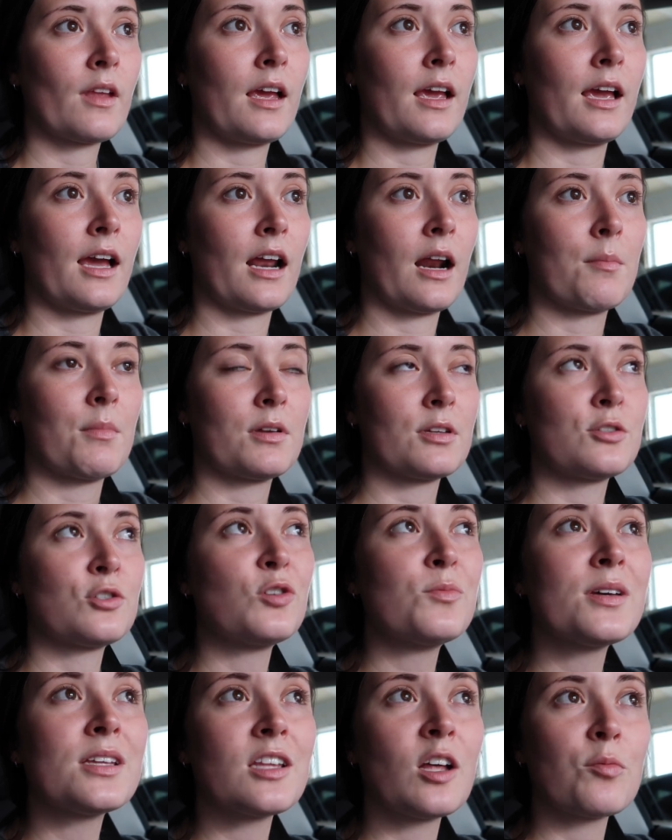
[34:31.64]
Yeah, I'm
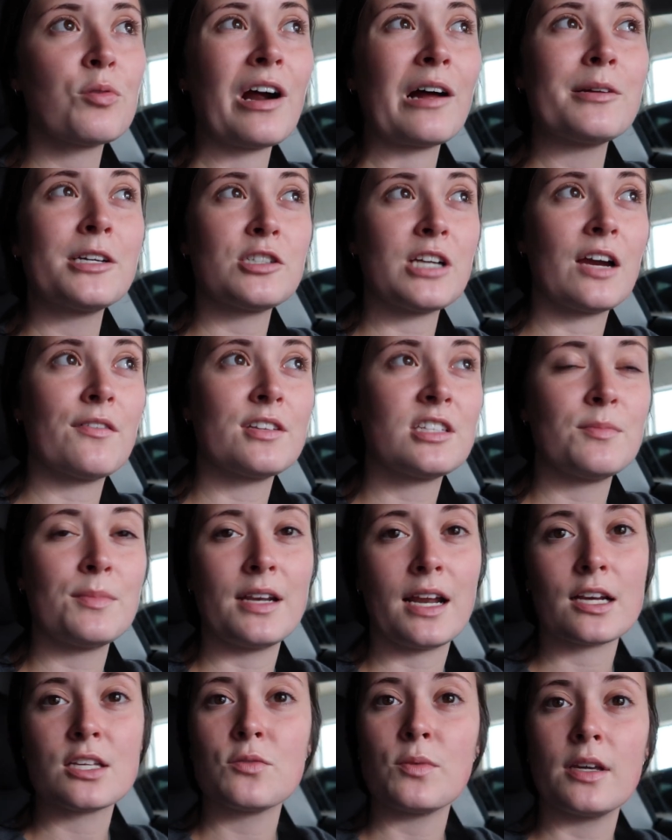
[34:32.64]
assuming they'll probably drive it to me
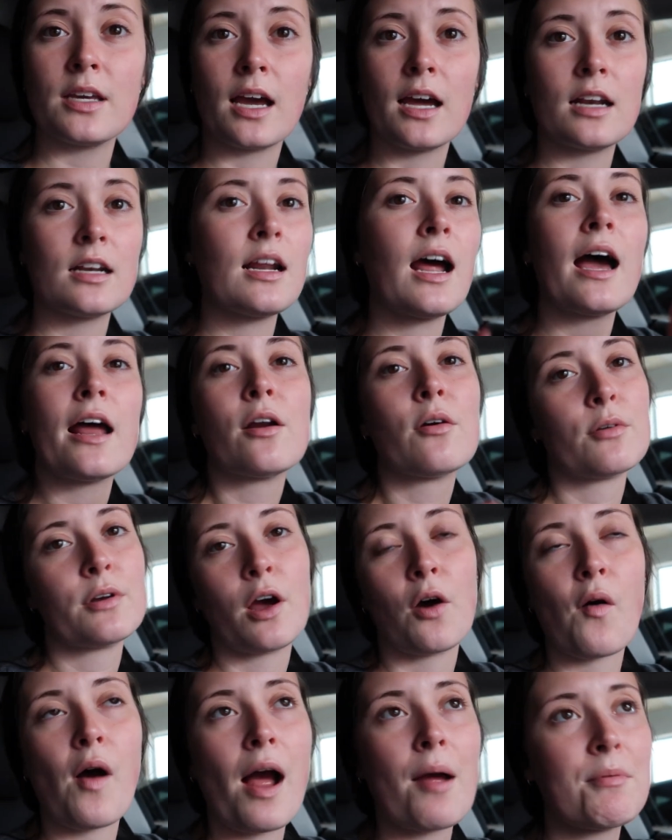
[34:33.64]
next weekend. I don't
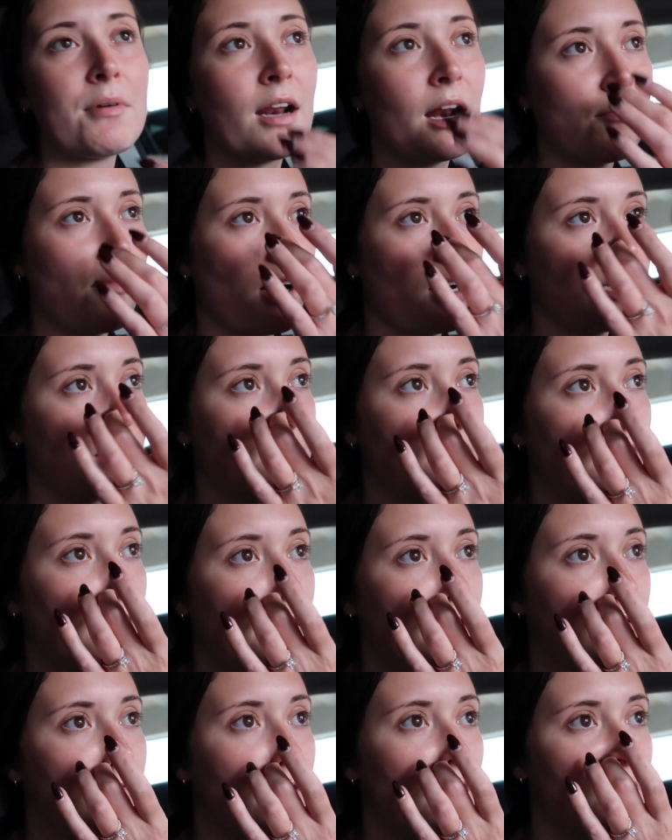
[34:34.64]
know. I mean, I'm honestly not
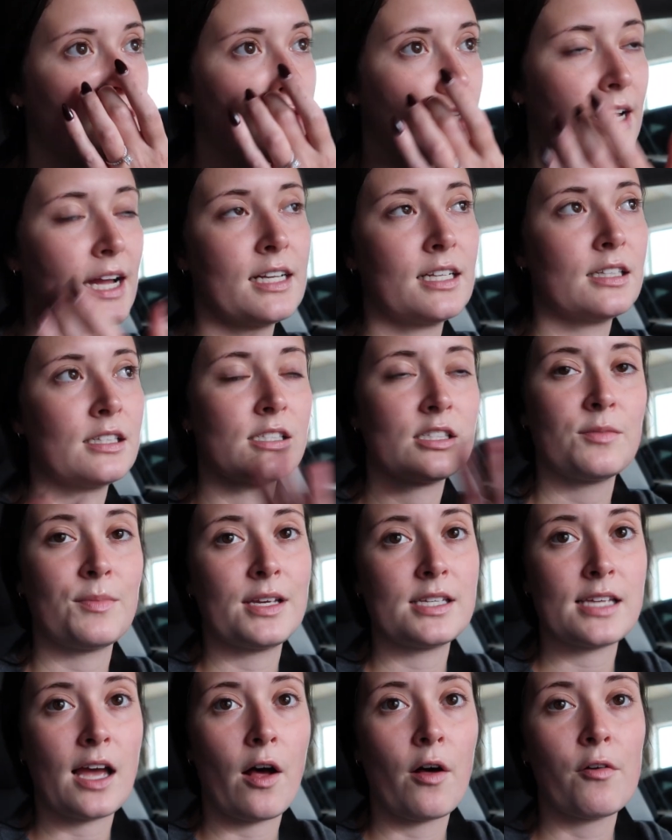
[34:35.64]
in a rush. Like, I did this to
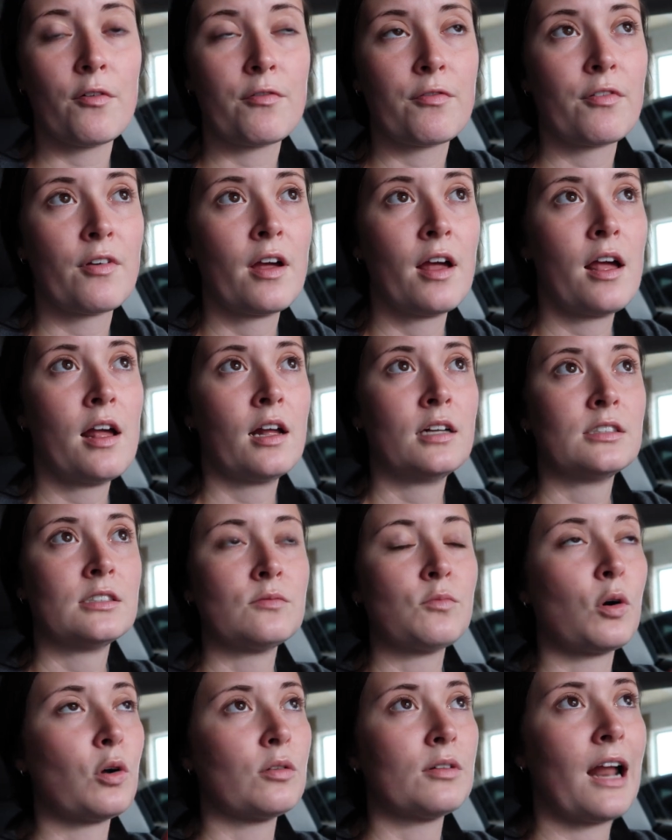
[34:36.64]
myself.
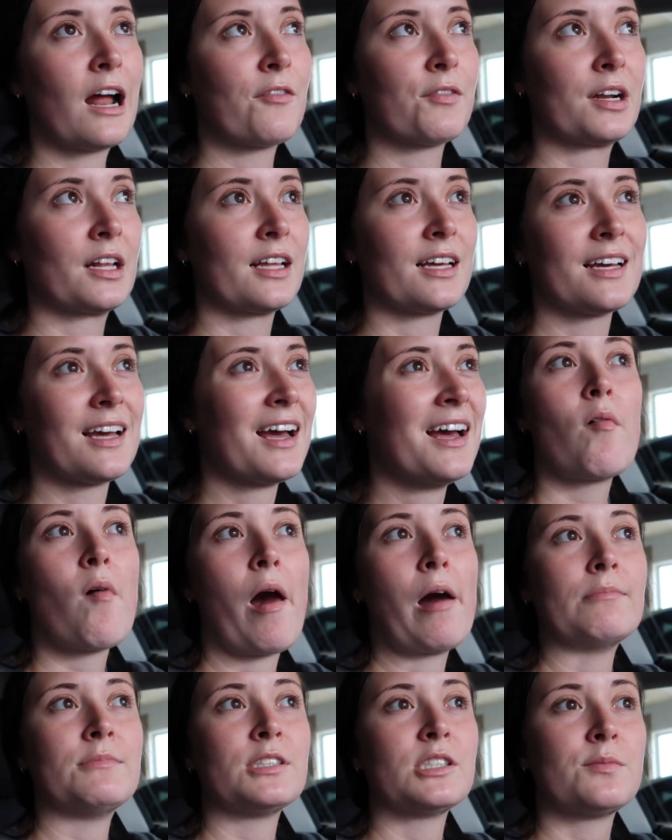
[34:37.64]
Well, not really.
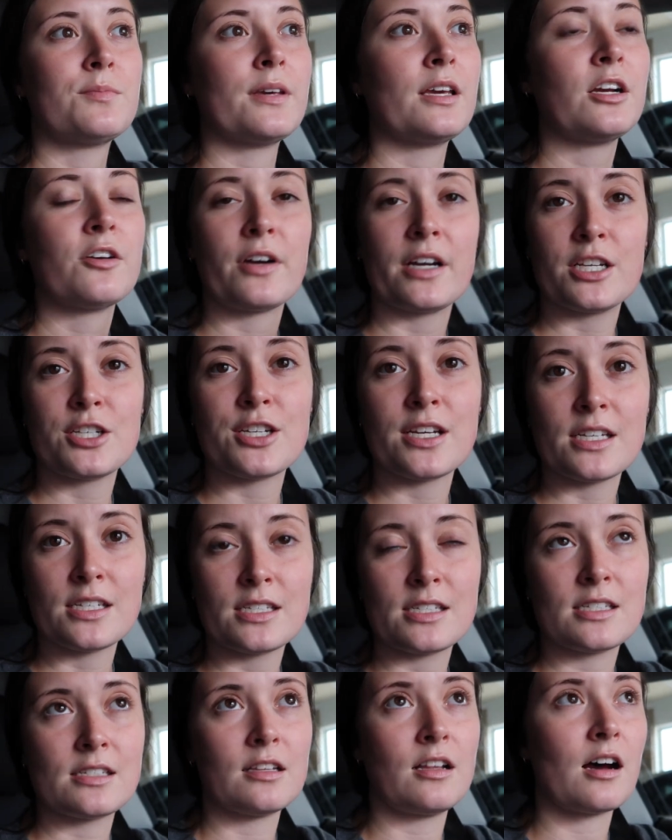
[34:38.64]
I'm just being
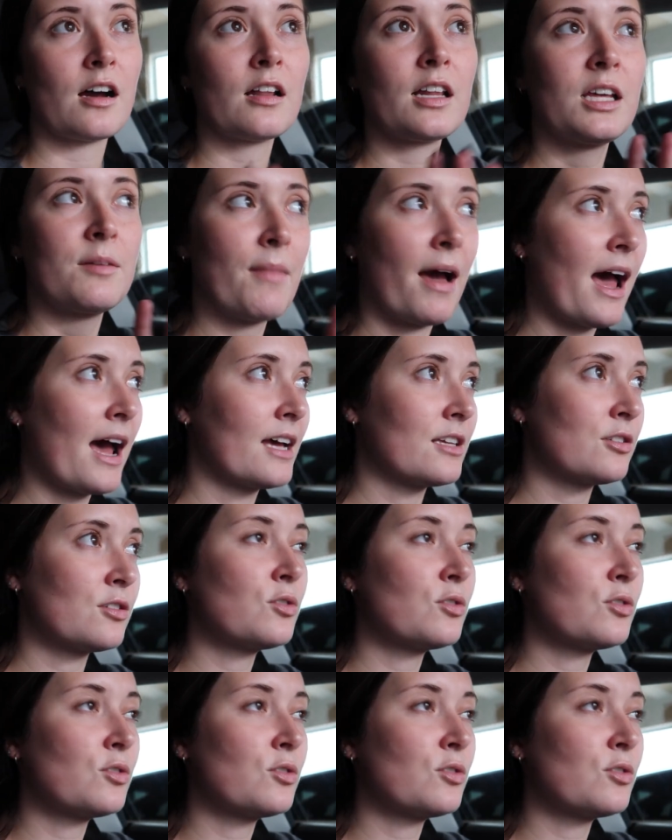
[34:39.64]
gracious. Luckily, Matt has